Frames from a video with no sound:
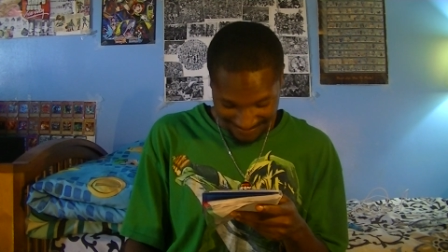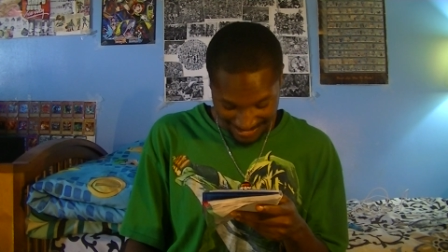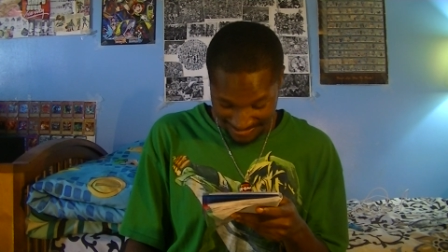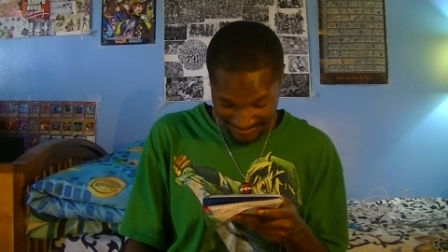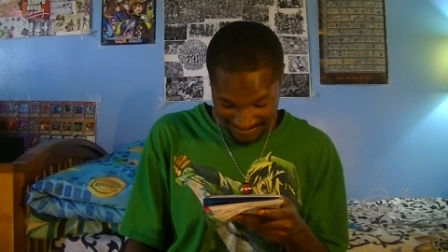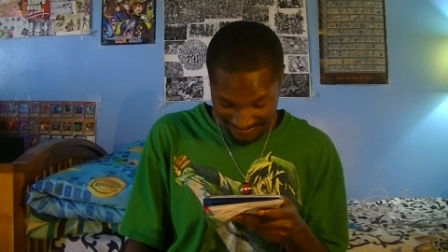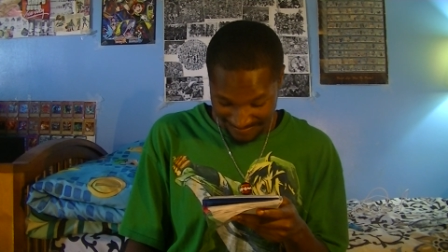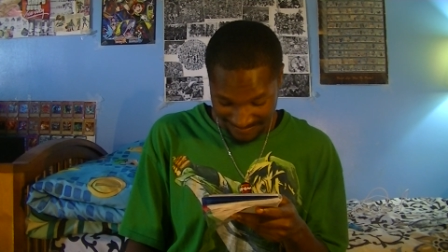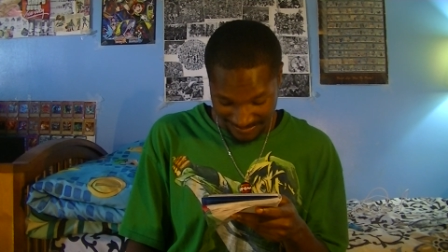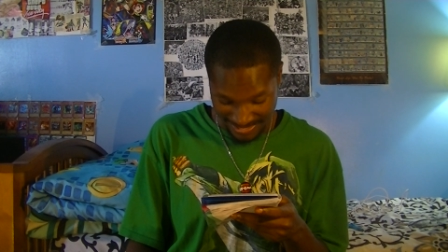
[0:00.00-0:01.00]
I don't know
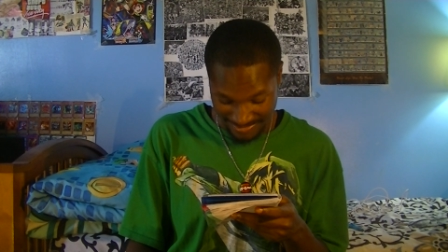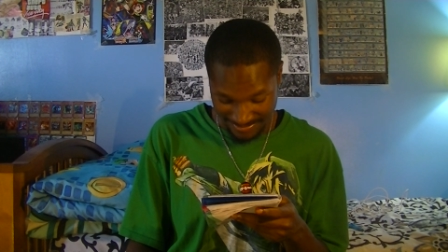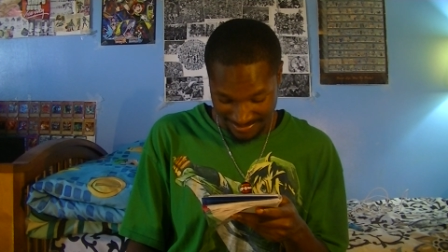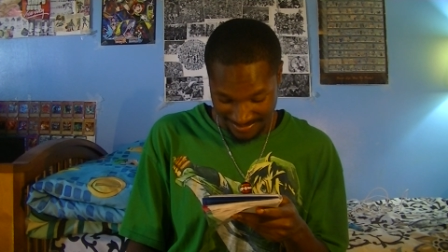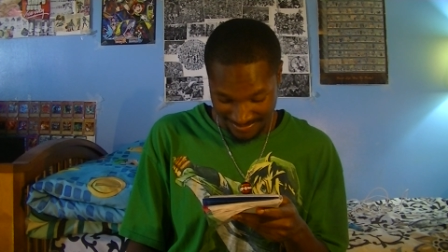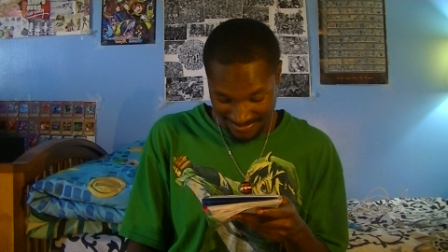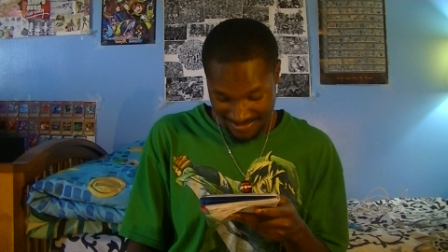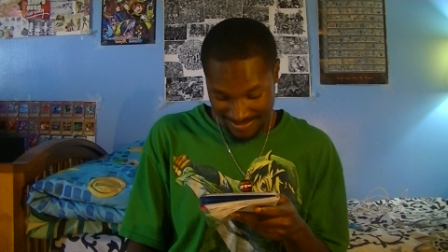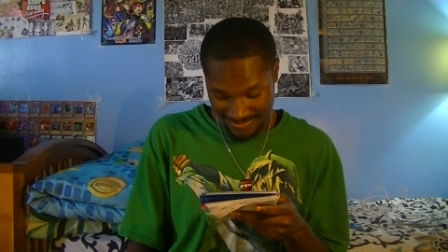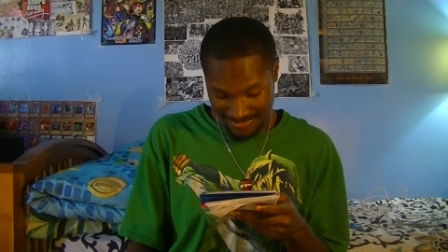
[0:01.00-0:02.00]
what happened there.
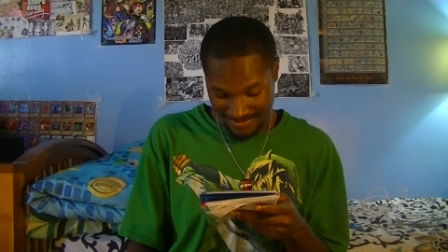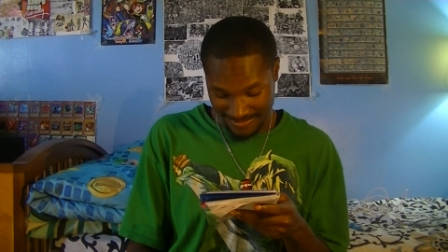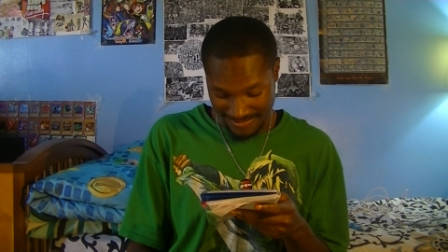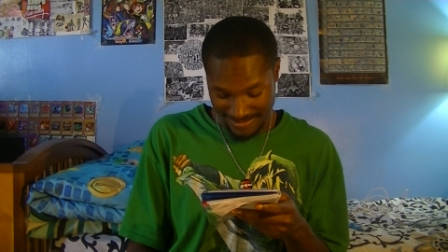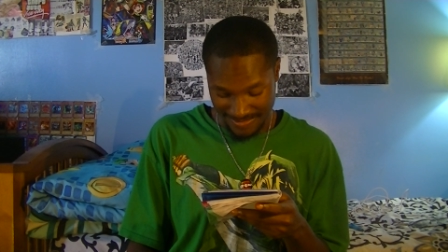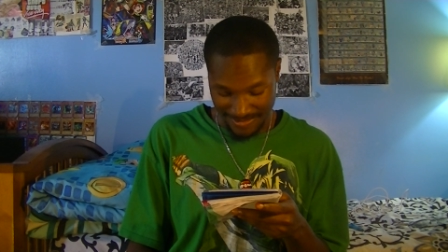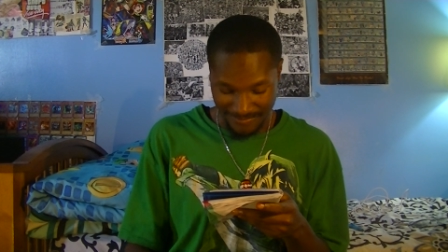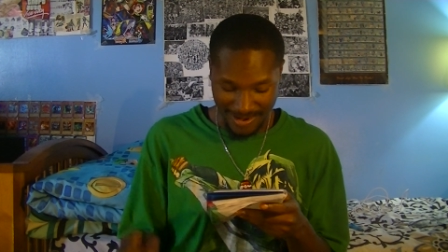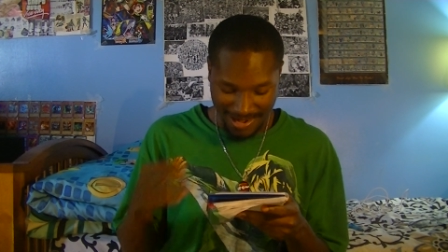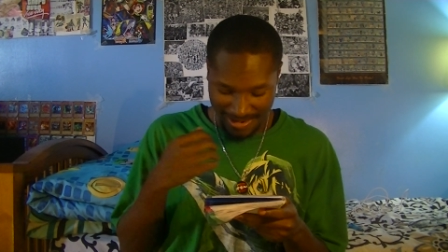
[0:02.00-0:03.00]
Uh, and
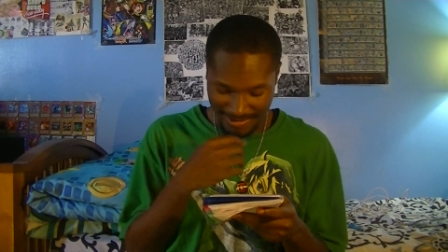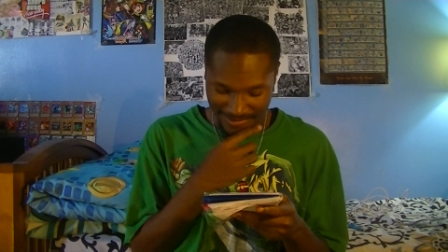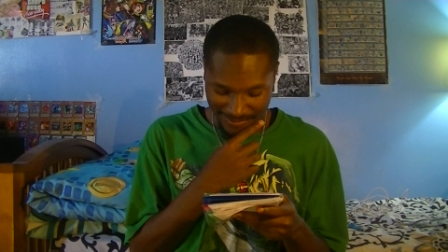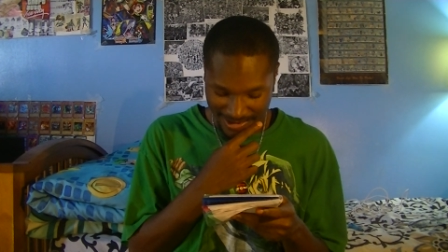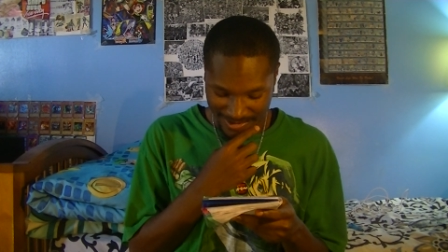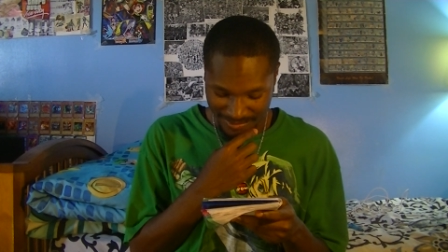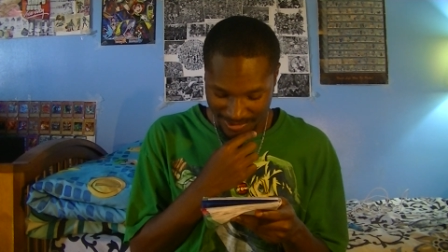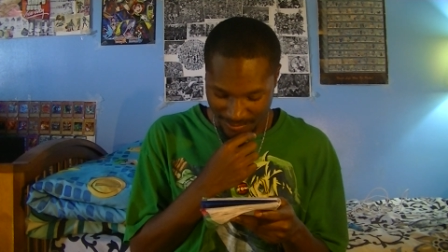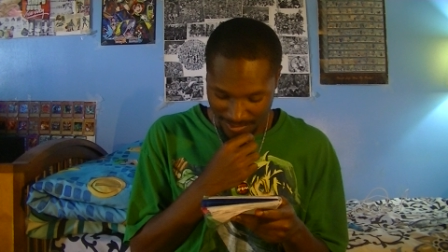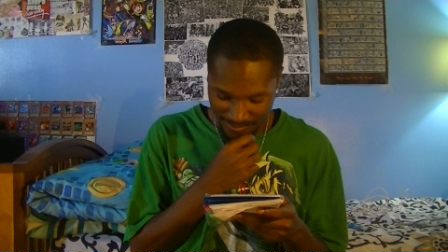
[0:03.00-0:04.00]
if I had, if I could
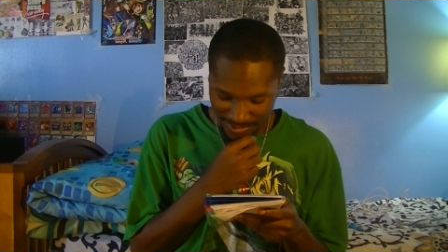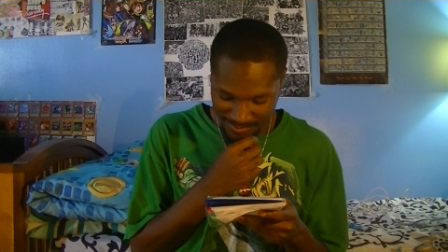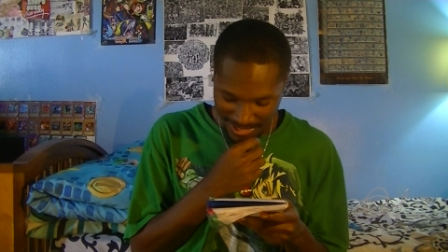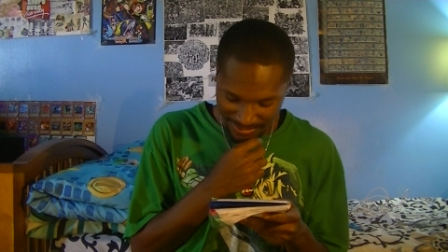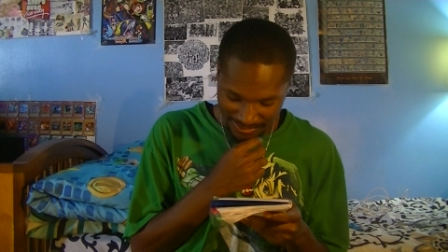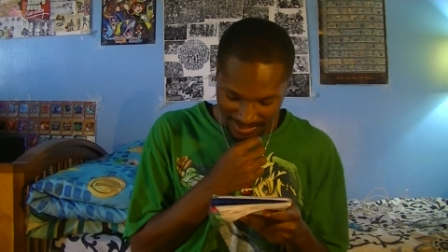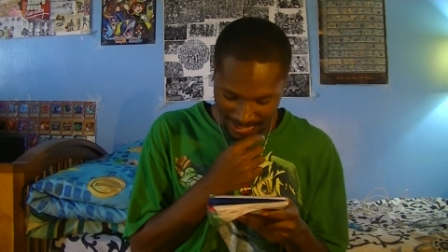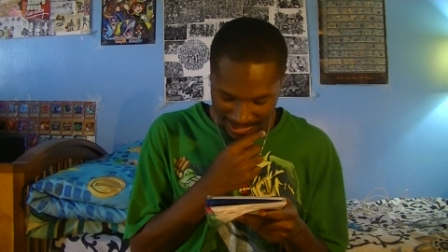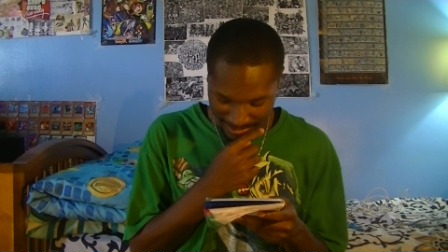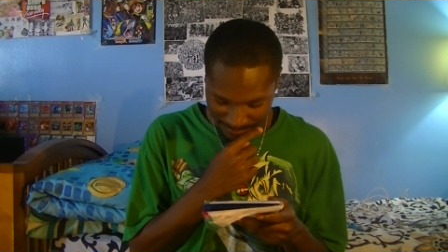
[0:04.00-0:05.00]
pick one remaster
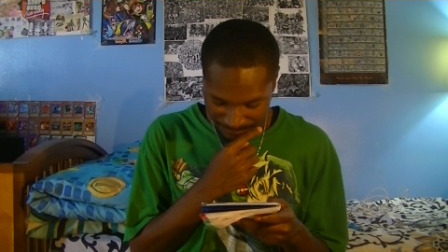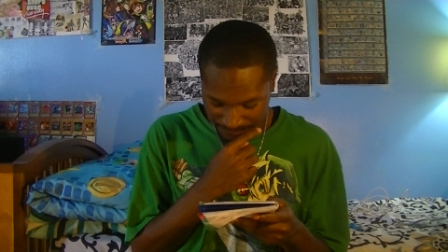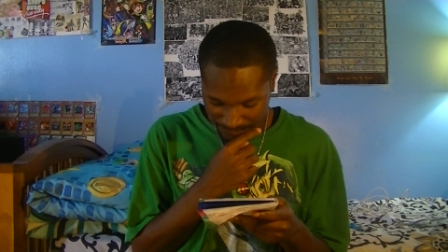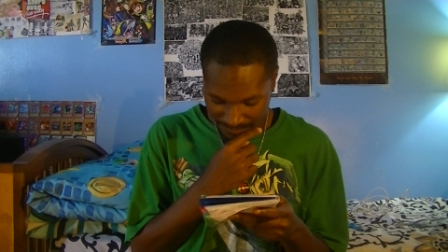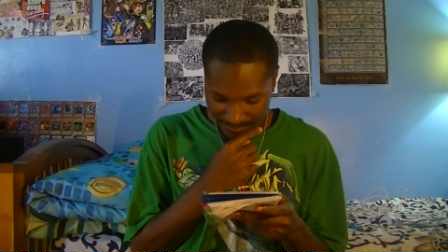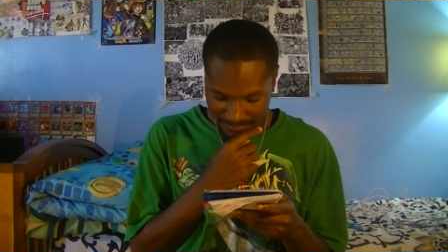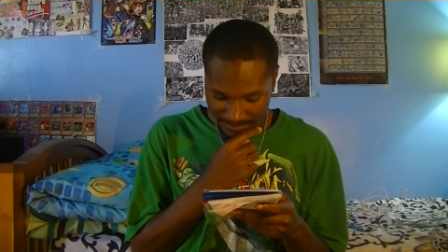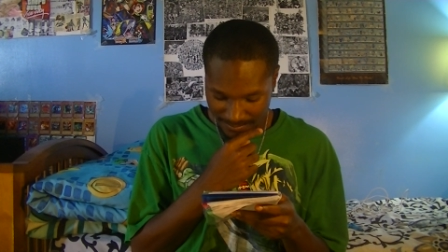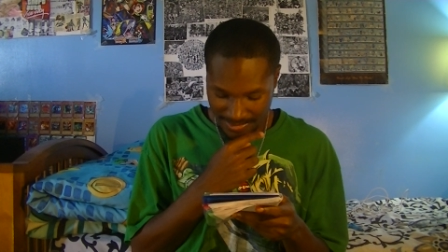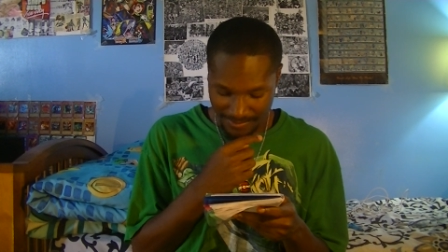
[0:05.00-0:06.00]
game,
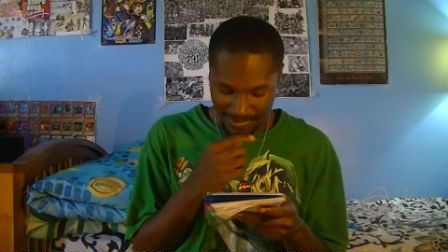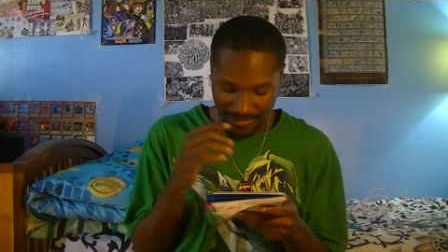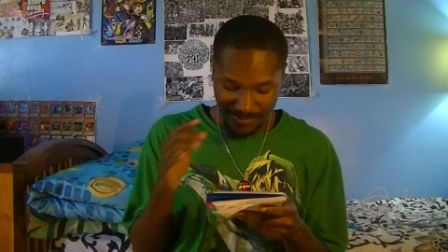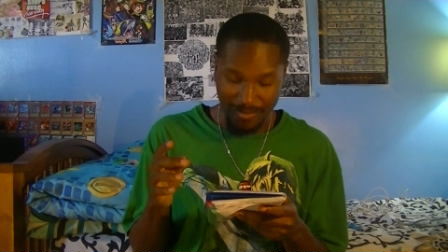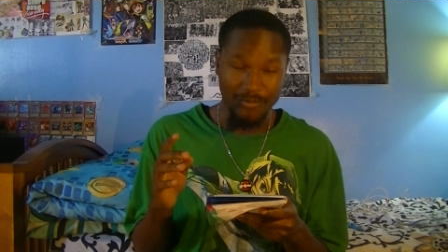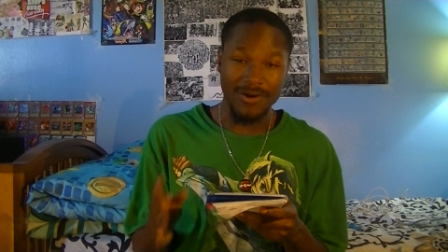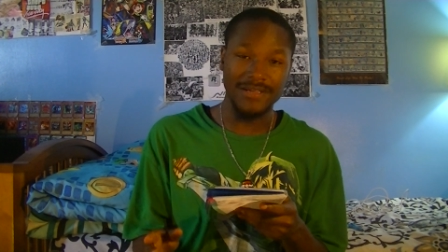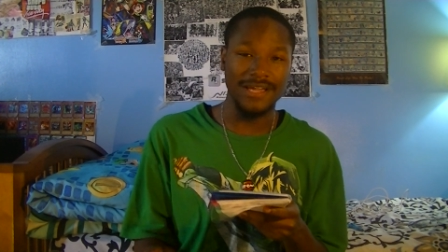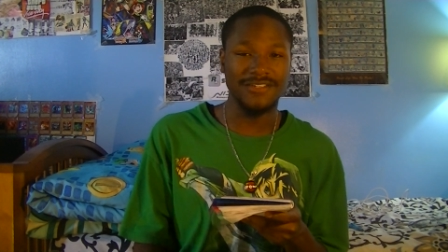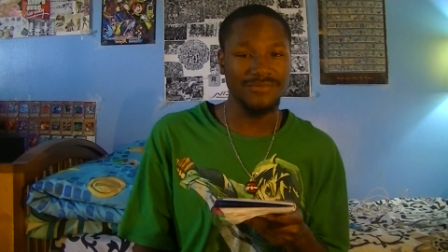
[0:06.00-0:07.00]
if I could pick one
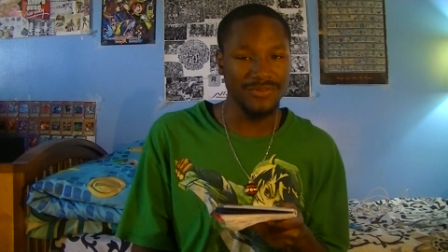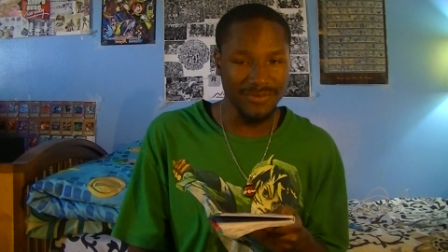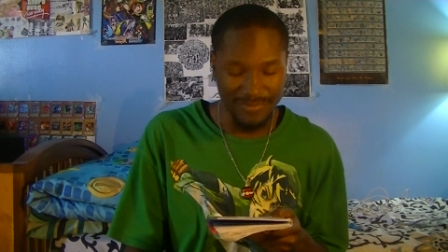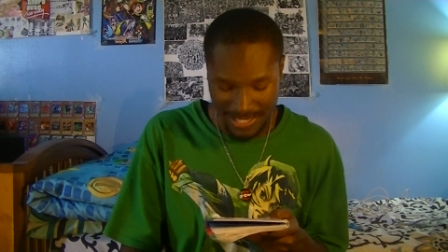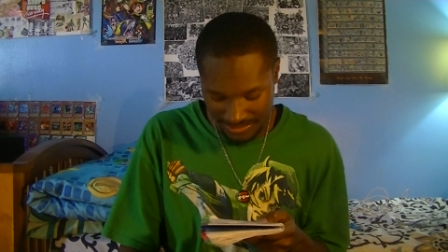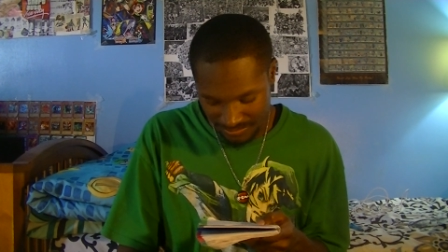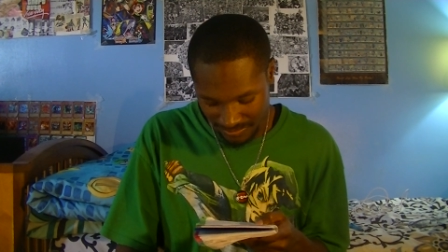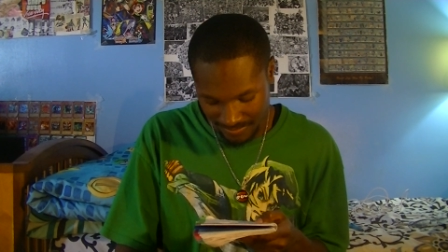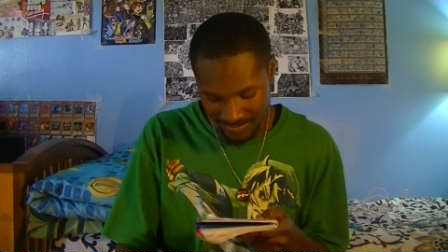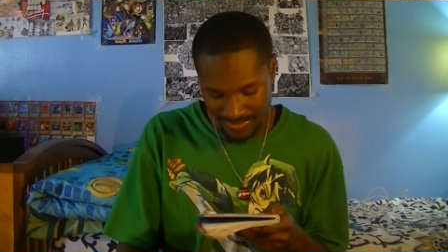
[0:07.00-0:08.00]
game to be
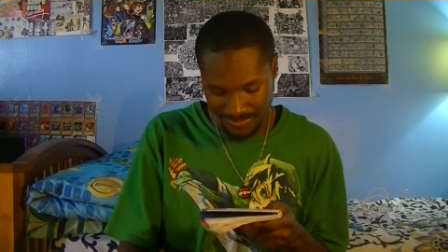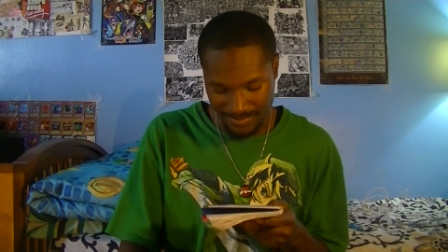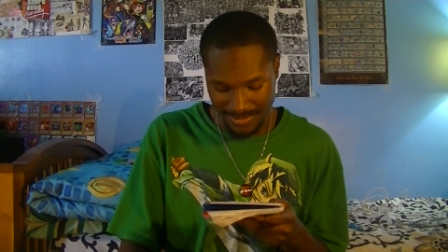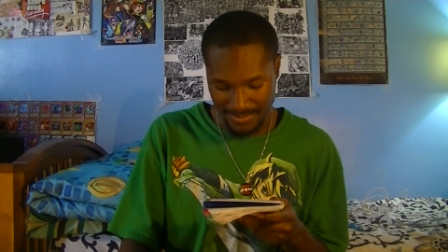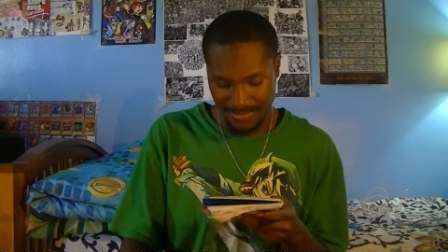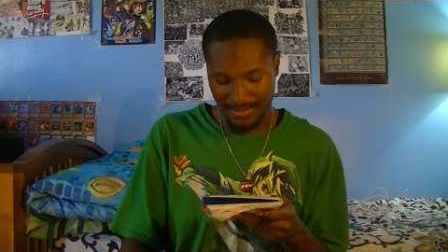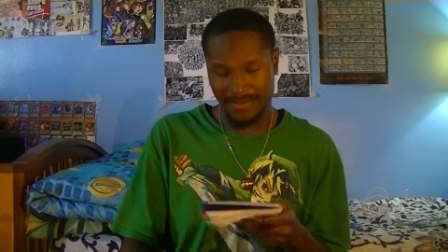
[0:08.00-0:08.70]
remastered, what would it be?